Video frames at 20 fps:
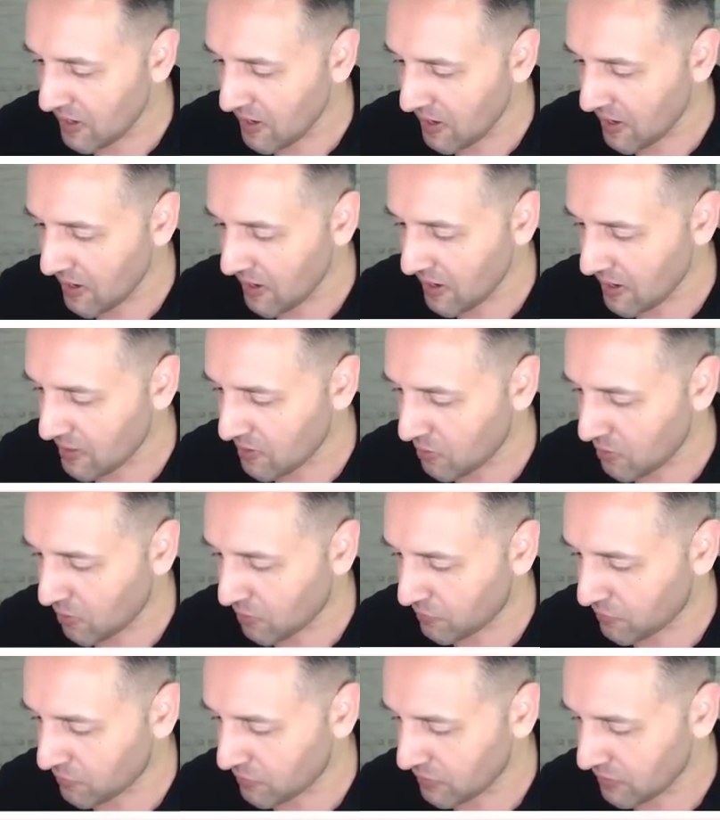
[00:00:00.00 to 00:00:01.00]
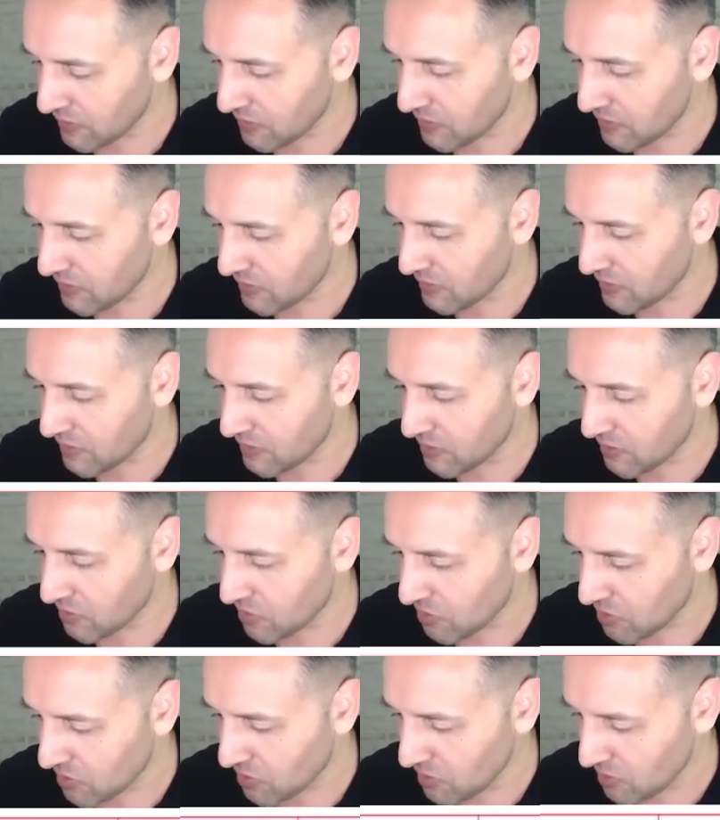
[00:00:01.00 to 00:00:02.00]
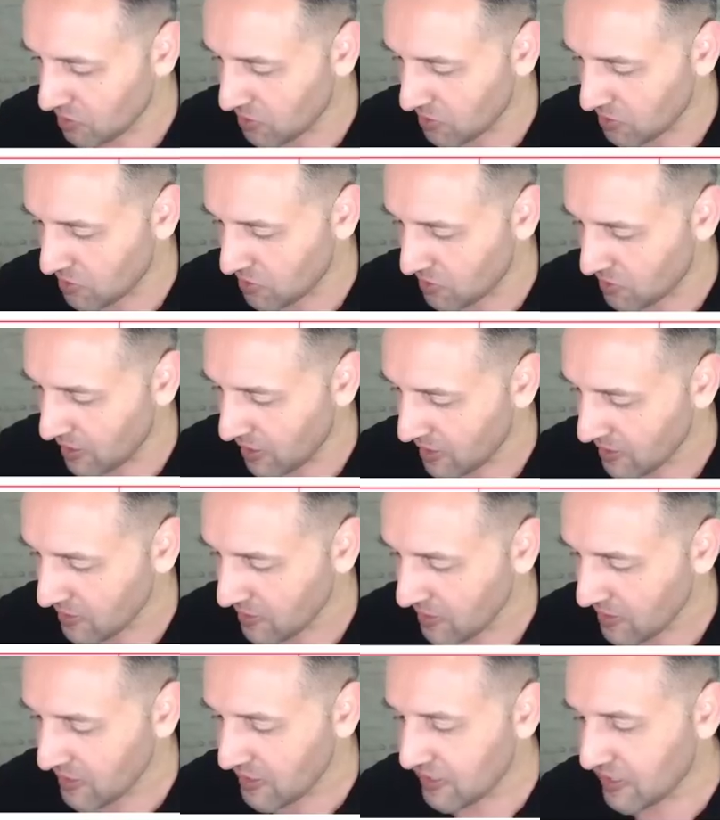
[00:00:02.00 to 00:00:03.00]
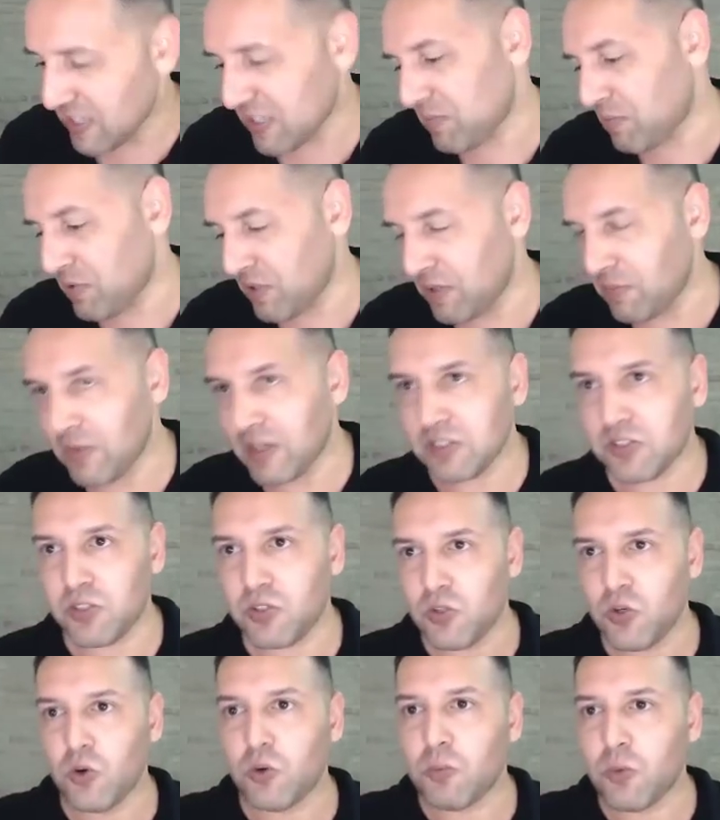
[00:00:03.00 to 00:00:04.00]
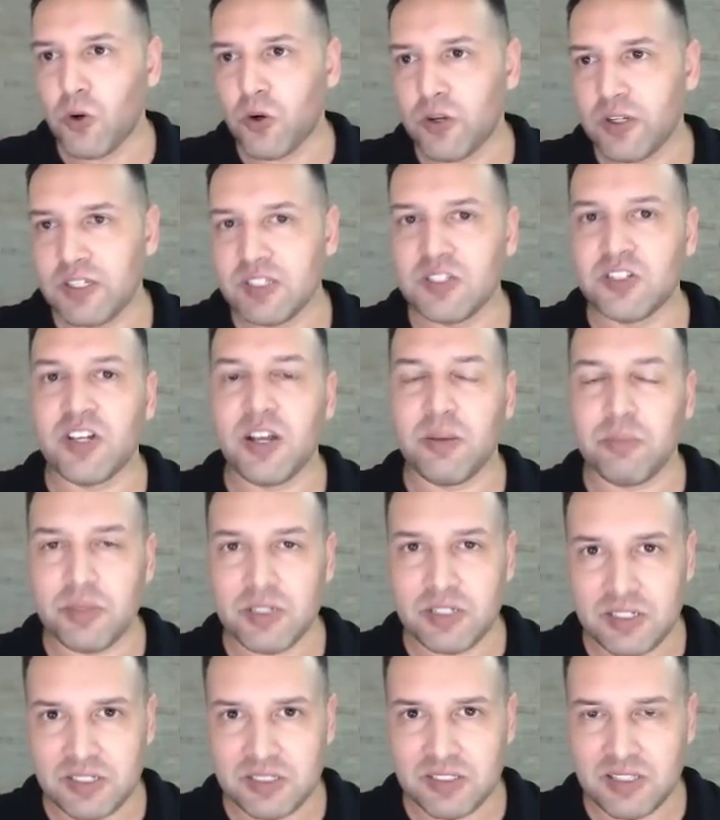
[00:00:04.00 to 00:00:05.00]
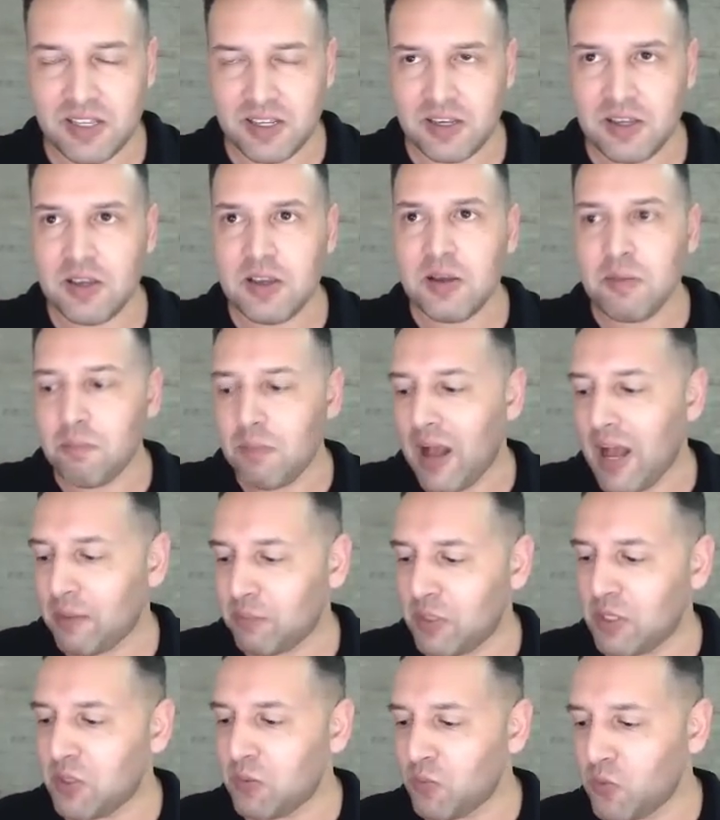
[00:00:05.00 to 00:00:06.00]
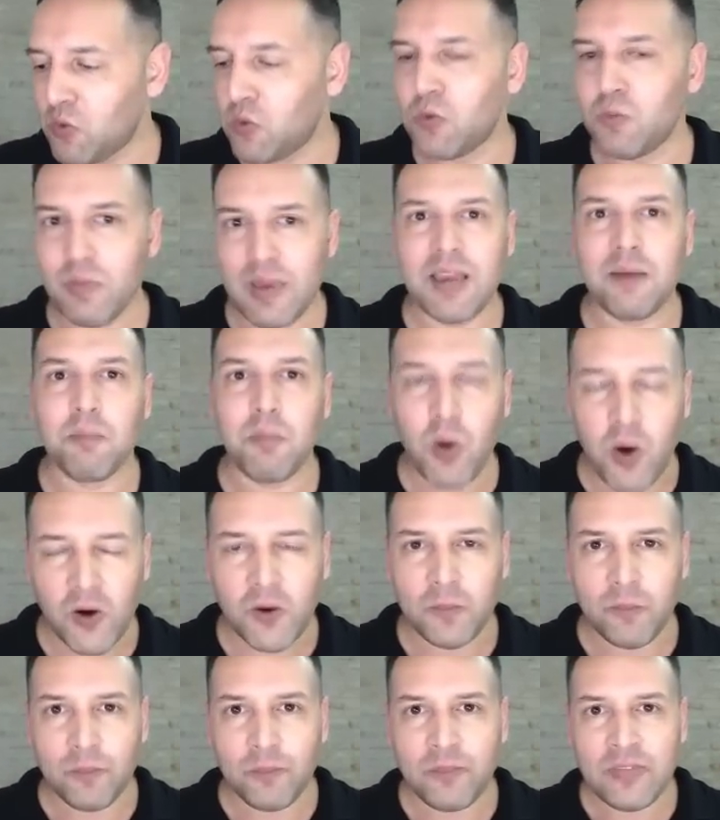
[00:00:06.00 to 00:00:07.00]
head off of it, so it just turns into that, that's pretty much your mo in Japanese there. Mami, mu, me, mo.